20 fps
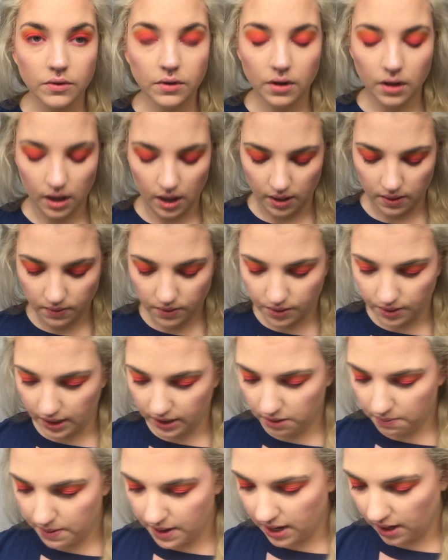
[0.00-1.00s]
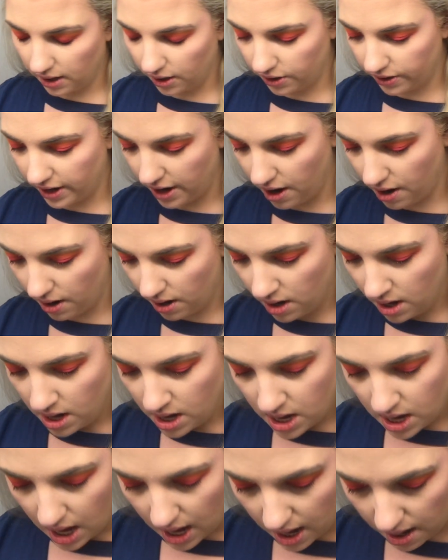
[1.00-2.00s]
Okay, so I got the pink under there.
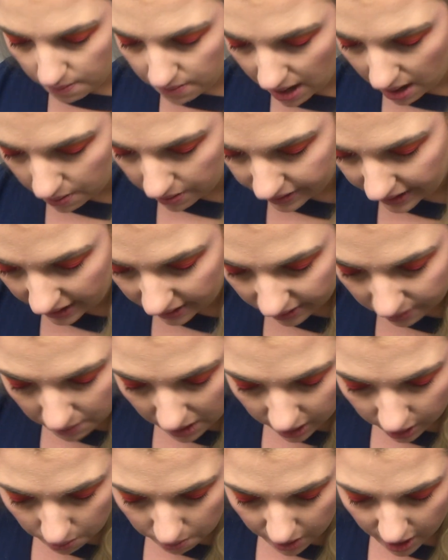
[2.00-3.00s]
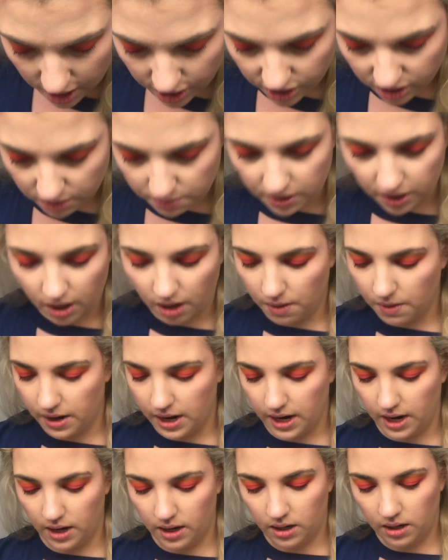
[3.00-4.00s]
Now with that smaller brush, I'm going to go
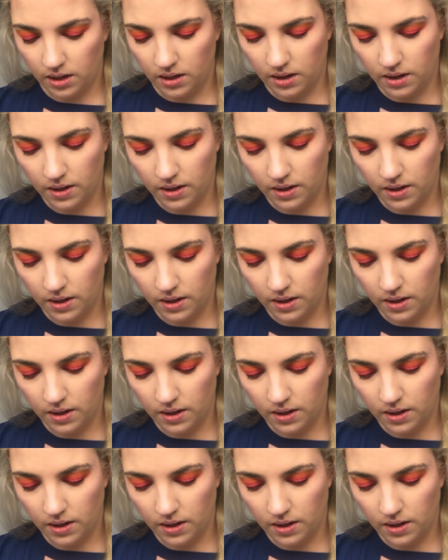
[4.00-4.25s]
in